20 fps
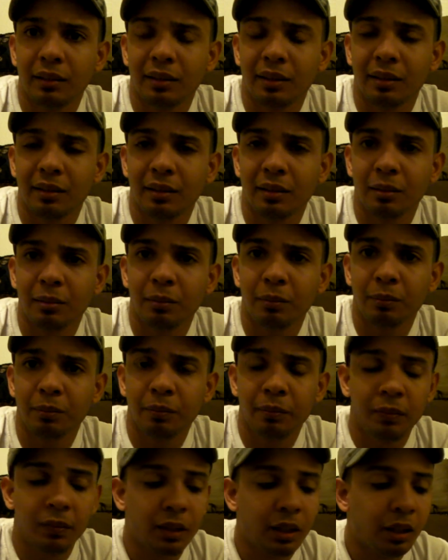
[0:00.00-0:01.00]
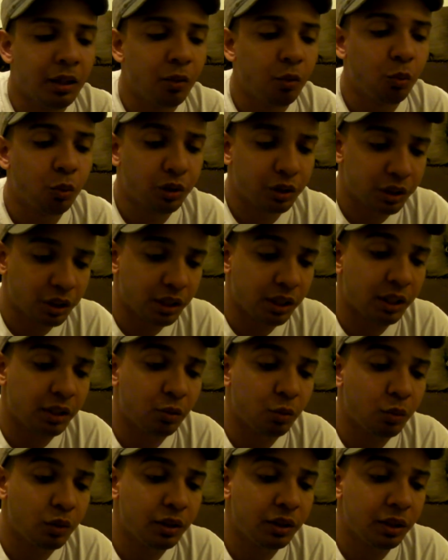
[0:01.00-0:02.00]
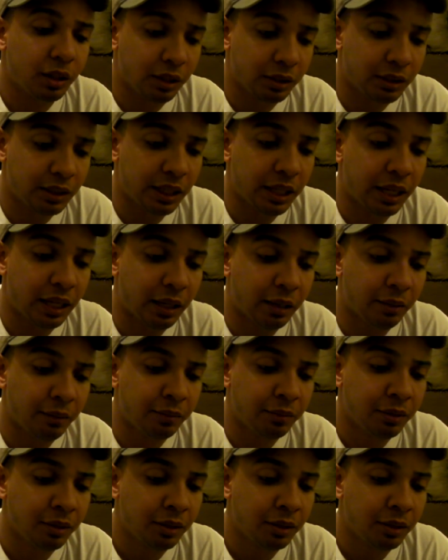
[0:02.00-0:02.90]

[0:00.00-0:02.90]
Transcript: system, which this one does have,